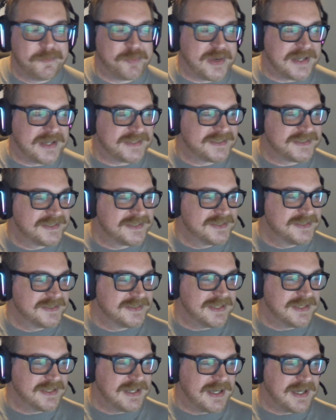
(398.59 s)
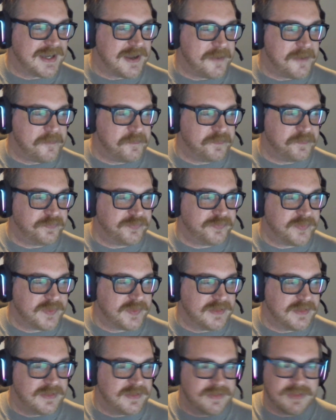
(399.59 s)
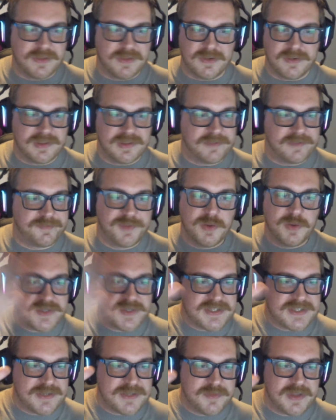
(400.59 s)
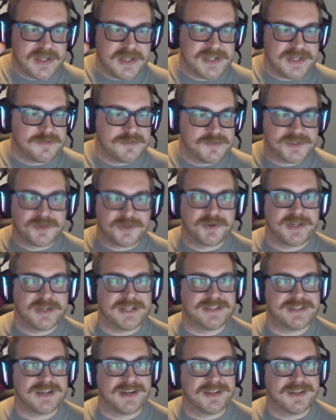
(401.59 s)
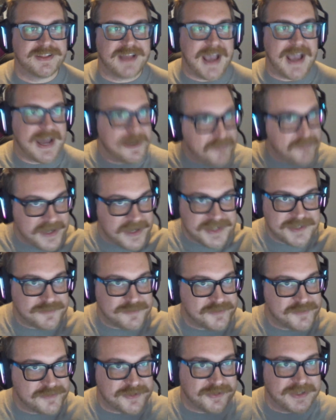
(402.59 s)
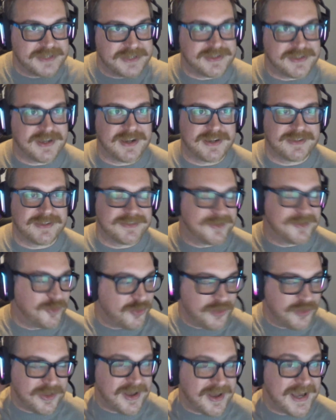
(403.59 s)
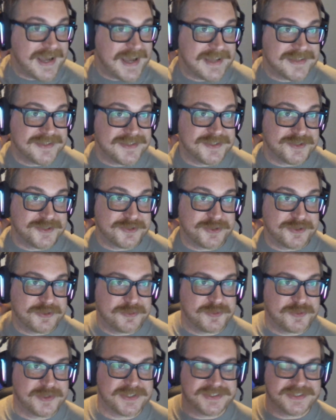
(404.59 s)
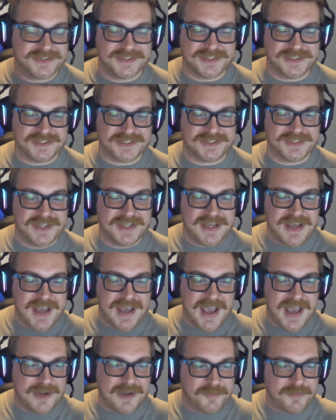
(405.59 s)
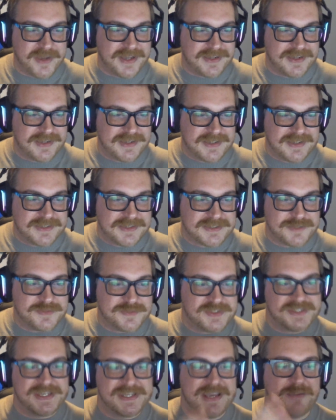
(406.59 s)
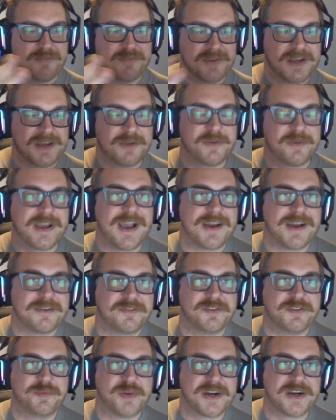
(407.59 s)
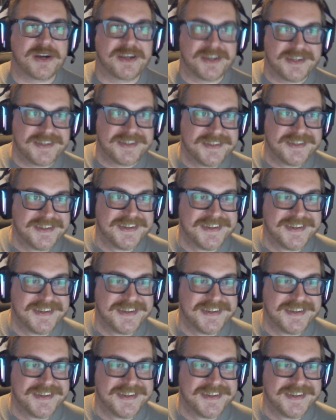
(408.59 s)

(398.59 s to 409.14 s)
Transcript: But um, the fluid simulation was already done, the animation was already done. All I had to do was just animate some steam coming out of the bucket.